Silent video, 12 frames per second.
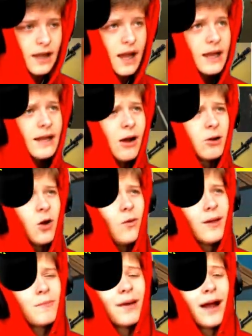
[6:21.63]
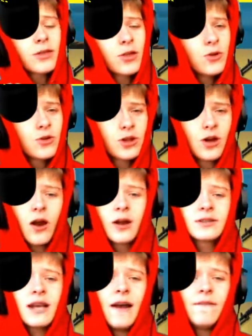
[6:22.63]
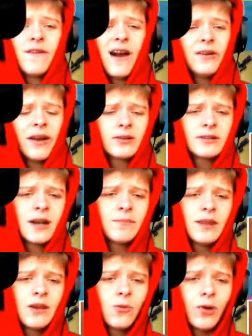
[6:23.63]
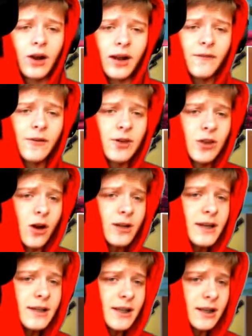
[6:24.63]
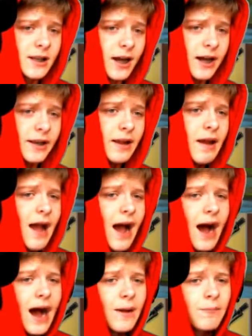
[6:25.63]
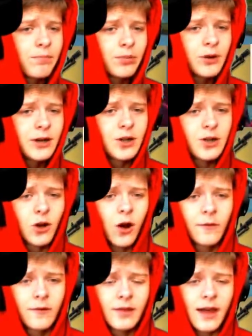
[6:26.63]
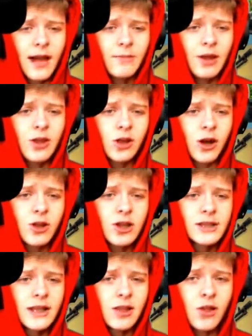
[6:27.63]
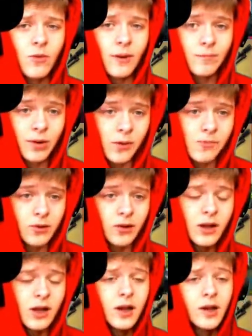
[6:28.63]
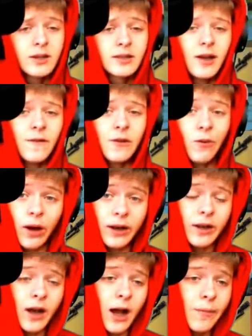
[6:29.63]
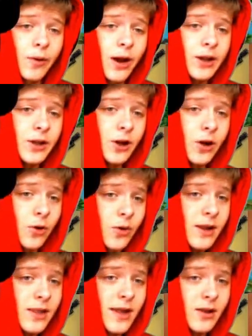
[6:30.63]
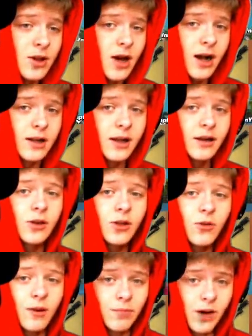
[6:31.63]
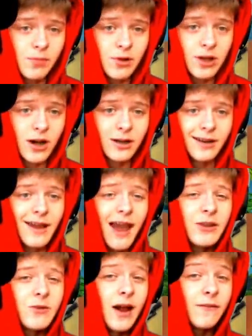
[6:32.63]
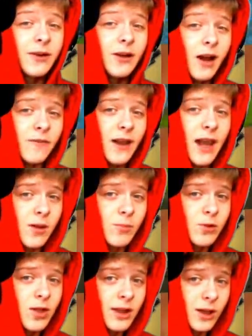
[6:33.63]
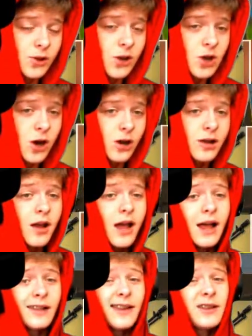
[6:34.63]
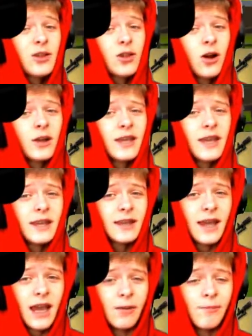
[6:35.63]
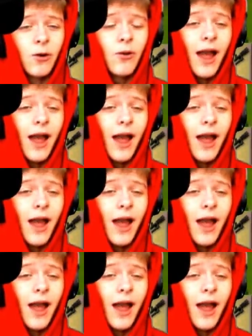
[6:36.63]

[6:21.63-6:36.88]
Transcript: Now, going back to sharks, I found out something where if a shark eats a gun, I'm pretty sure over time it charges it to a purple. So if you wanted to upgrade your green shotgun to a purple shotgun and you have enough ammo to kill the shark, let the shark eat the ammo.